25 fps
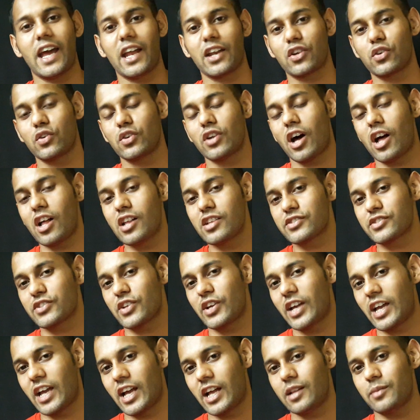and could
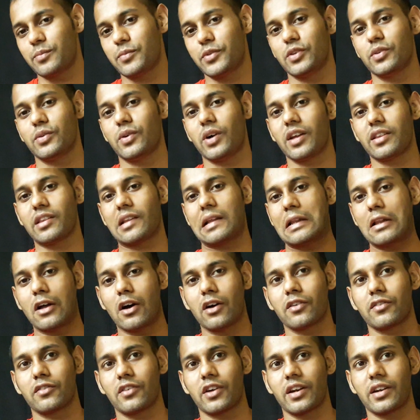also help you on the
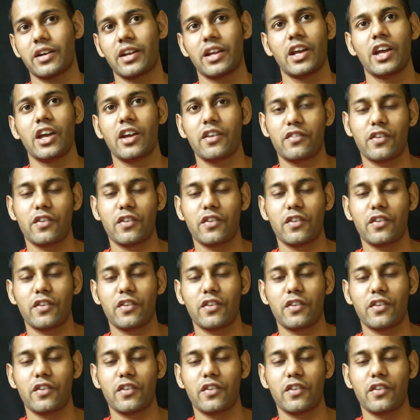long run.